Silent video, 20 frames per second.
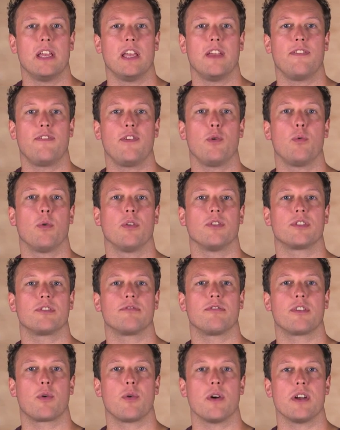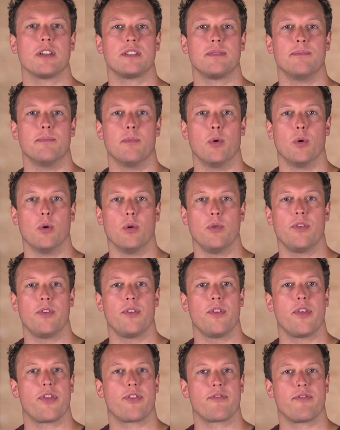if you want to request more
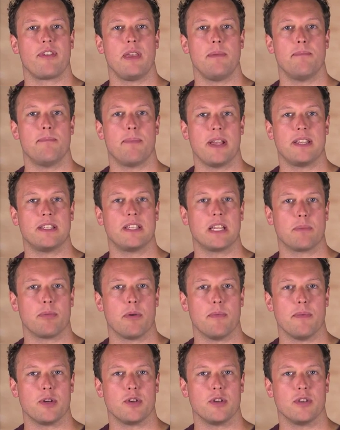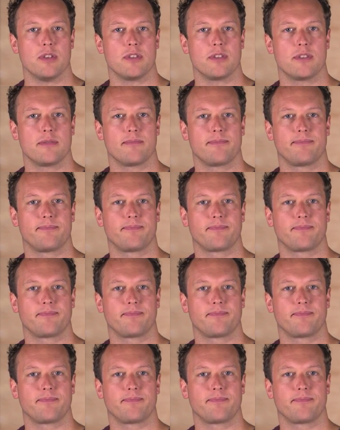than the 3 basic permissions.